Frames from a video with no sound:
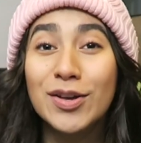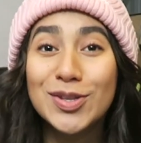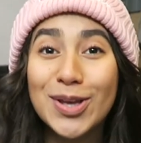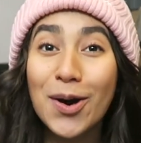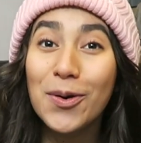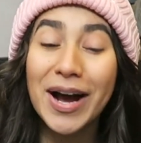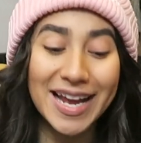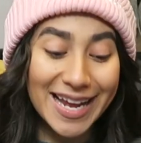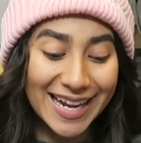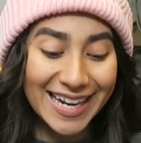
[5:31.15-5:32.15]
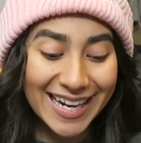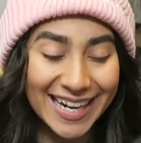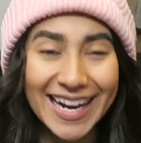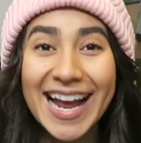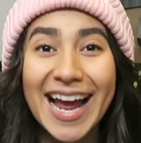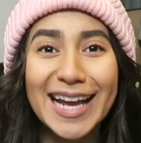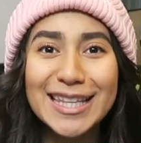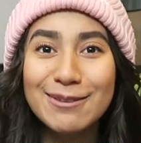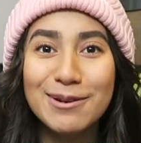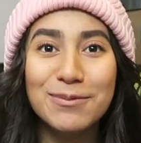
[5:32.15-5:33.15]
So
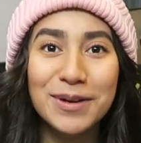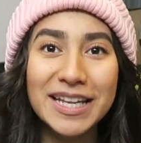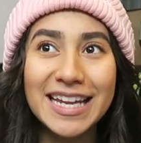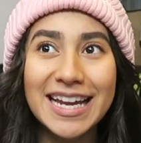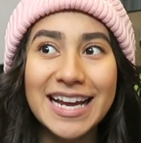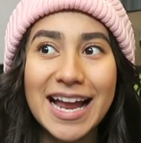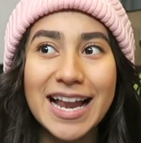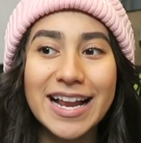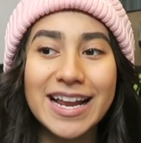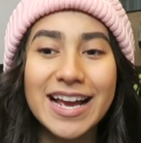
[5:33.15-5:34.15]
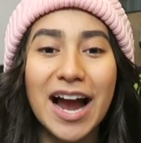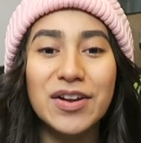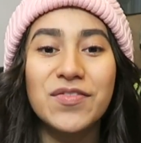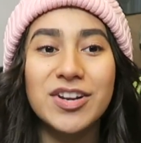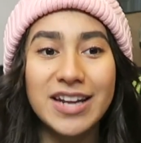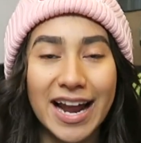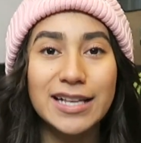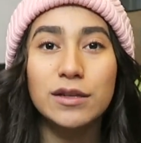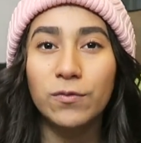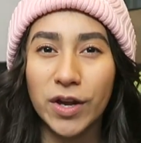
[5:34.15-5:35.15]
it's been really kind of
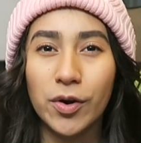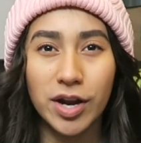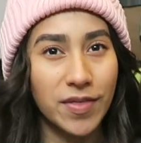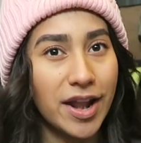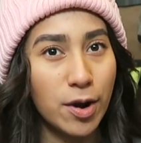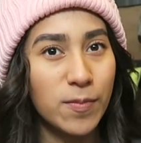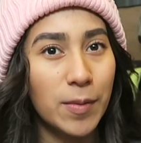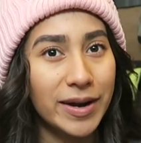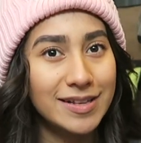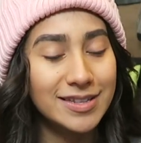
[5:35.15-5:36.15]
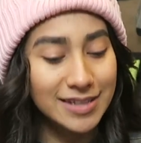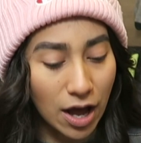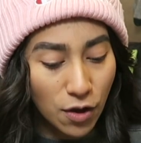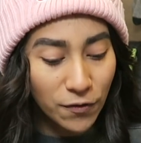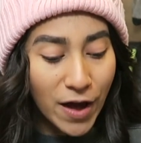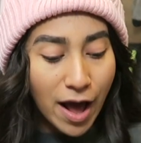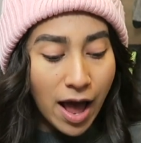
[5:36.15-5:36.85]
nice figuring that out about myself.